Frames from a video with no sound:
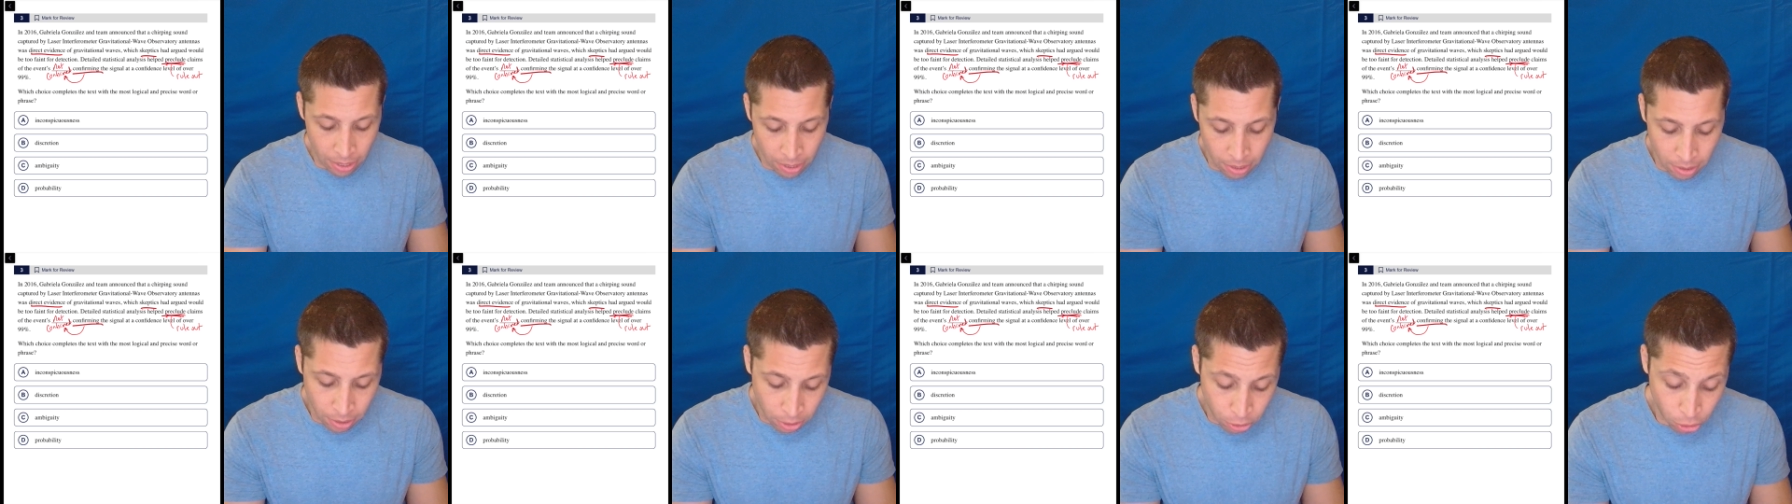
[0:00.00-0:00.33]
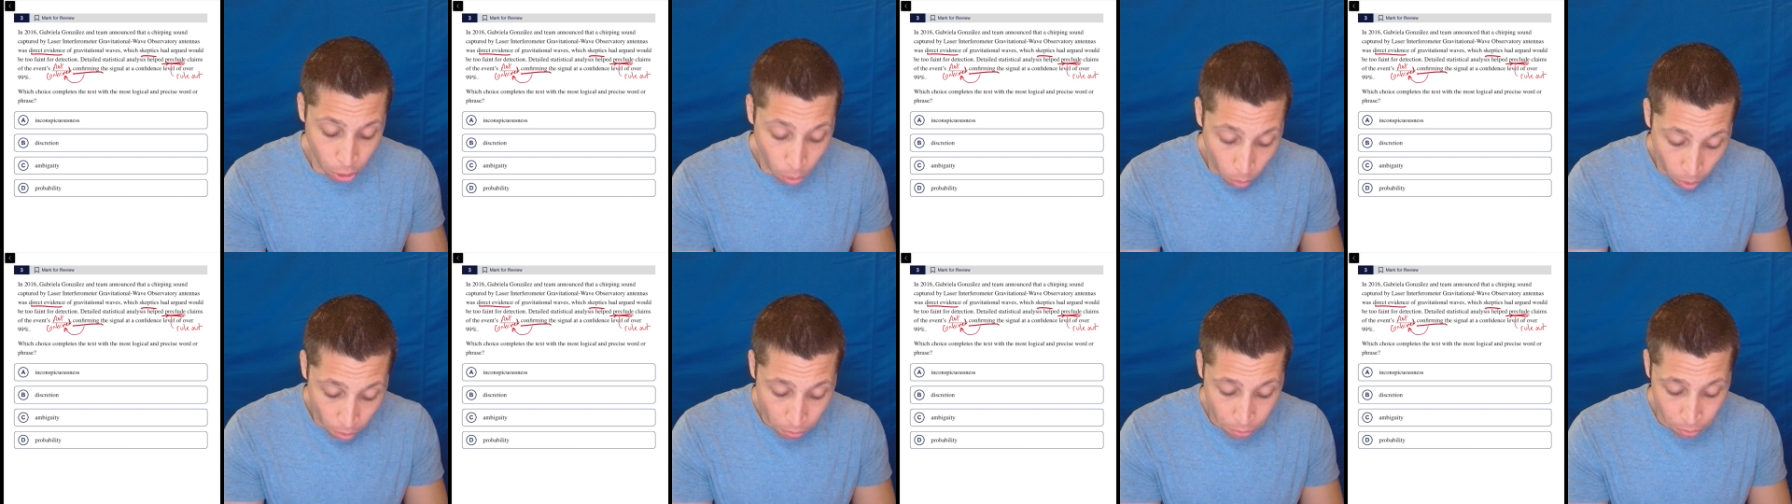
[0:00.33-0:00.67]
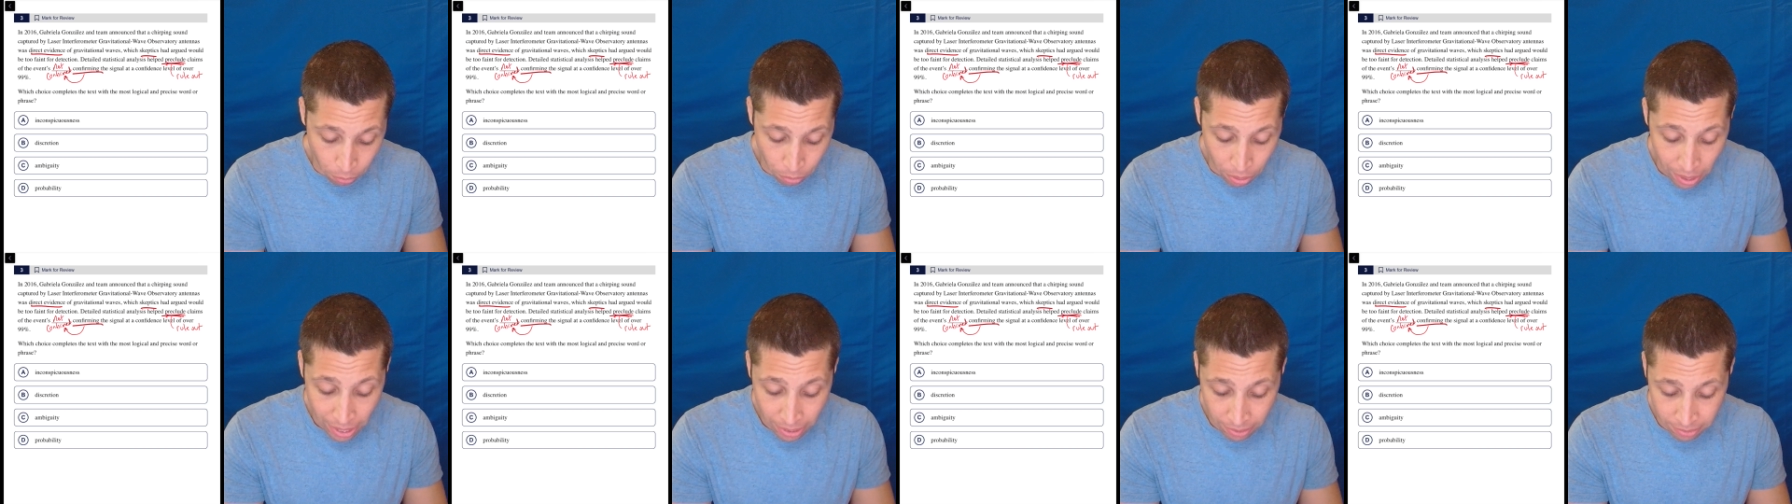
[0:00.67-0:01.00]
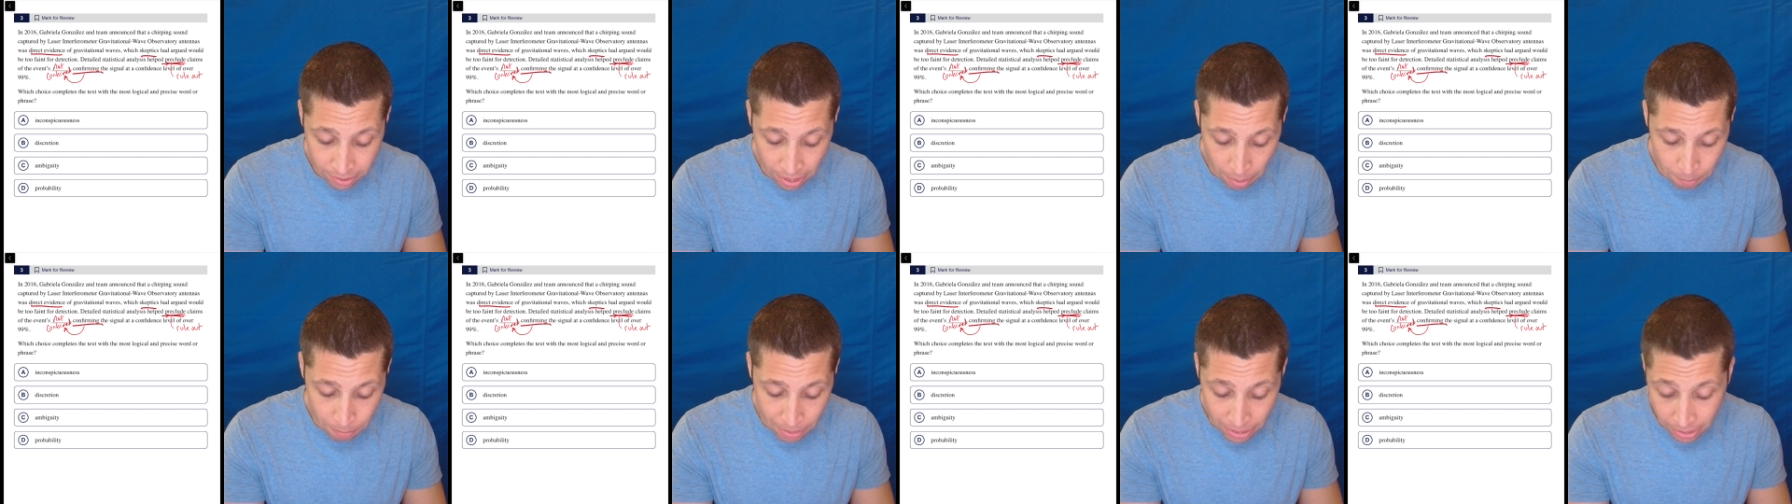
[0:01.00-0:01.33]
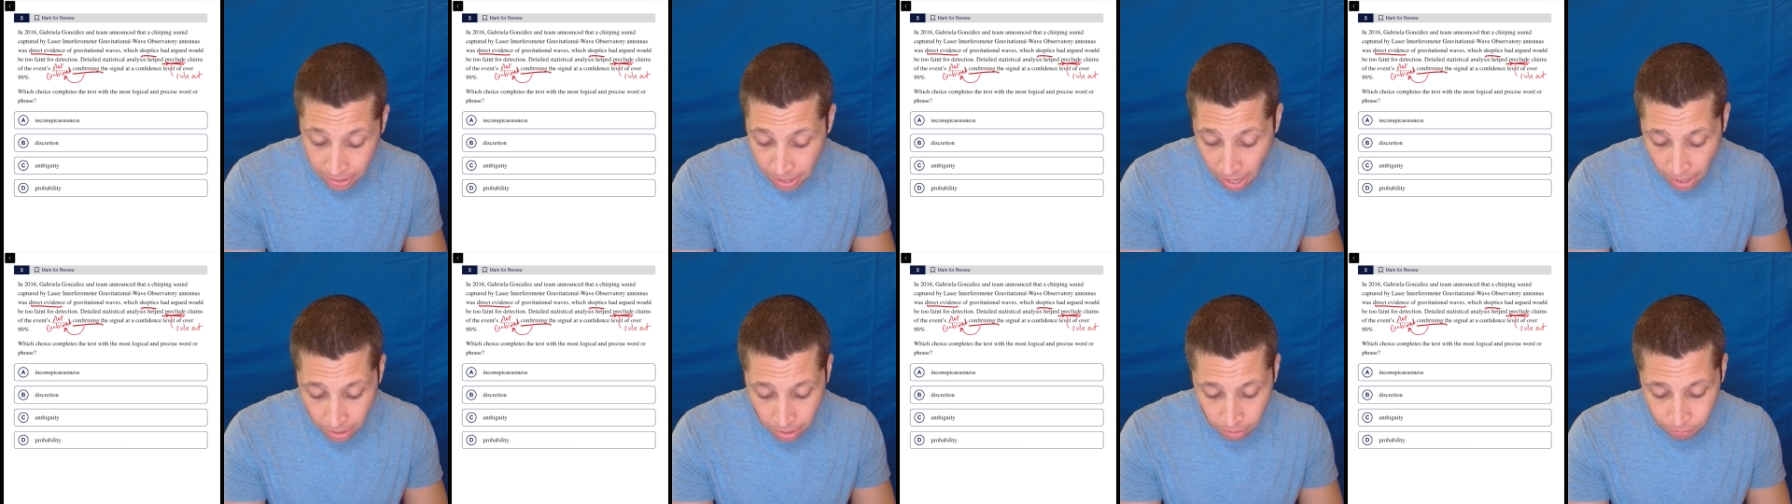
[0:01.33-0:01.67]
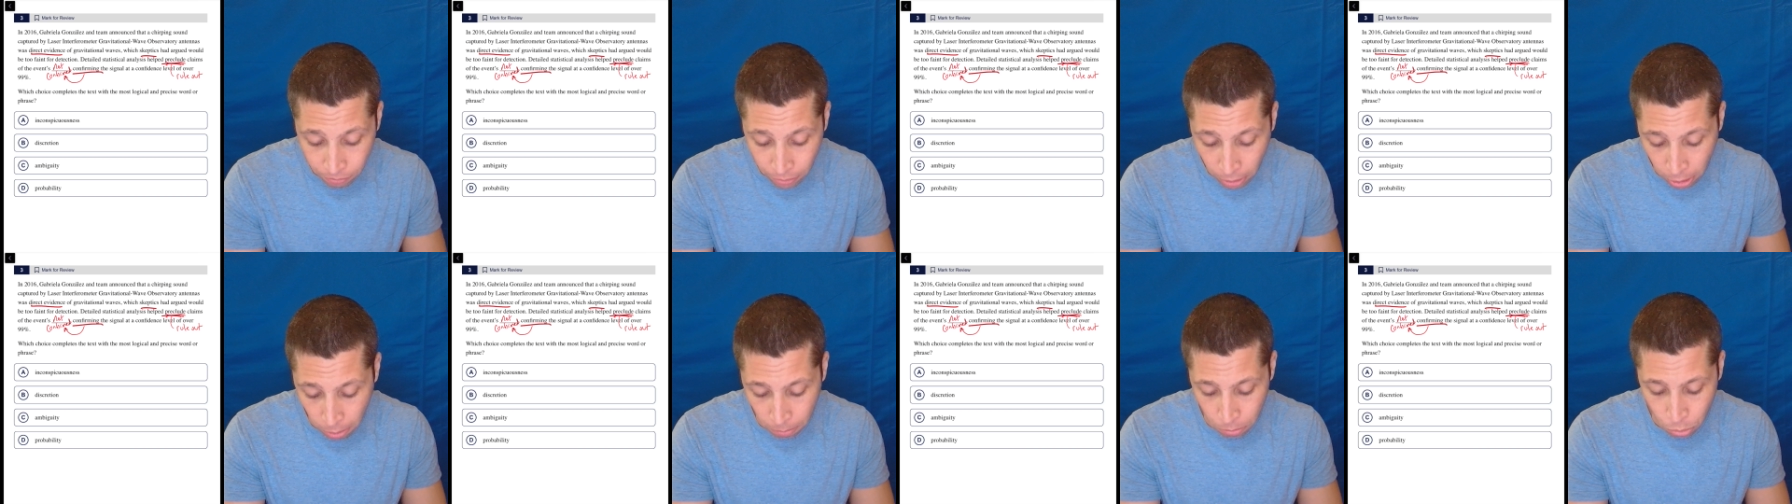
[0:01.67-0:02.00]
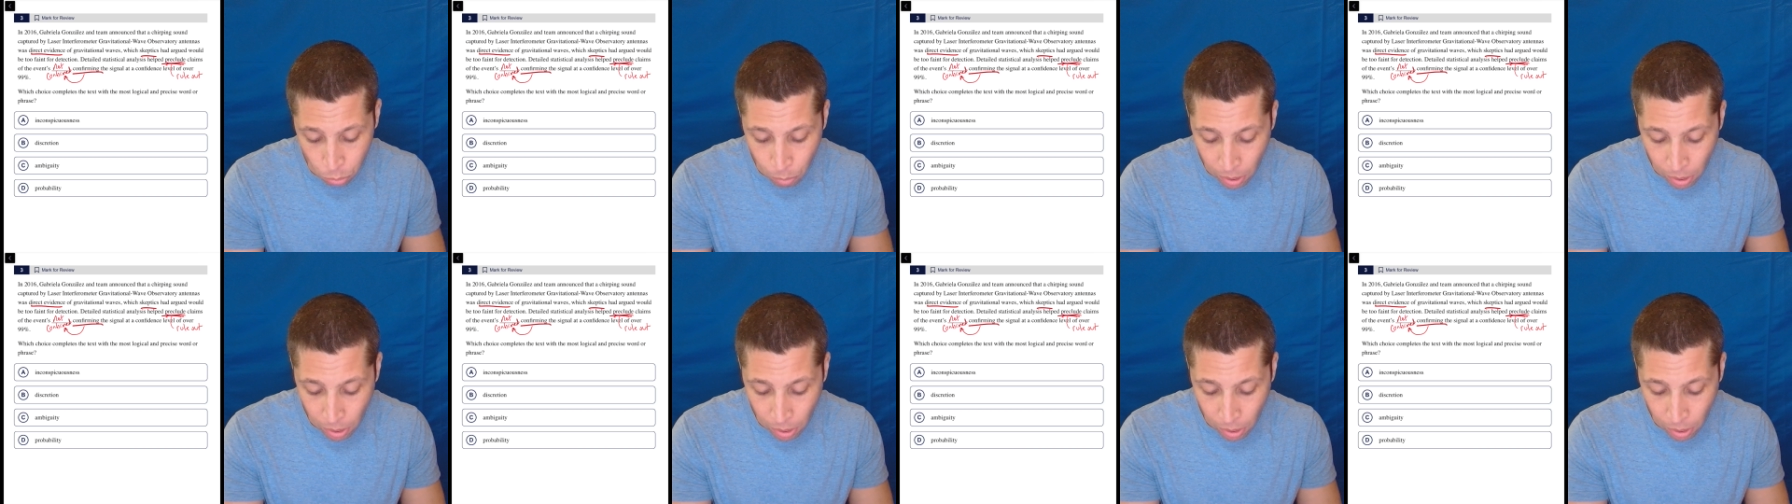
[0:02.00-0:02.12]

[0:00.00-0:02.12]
So are there things that mean not confirmed?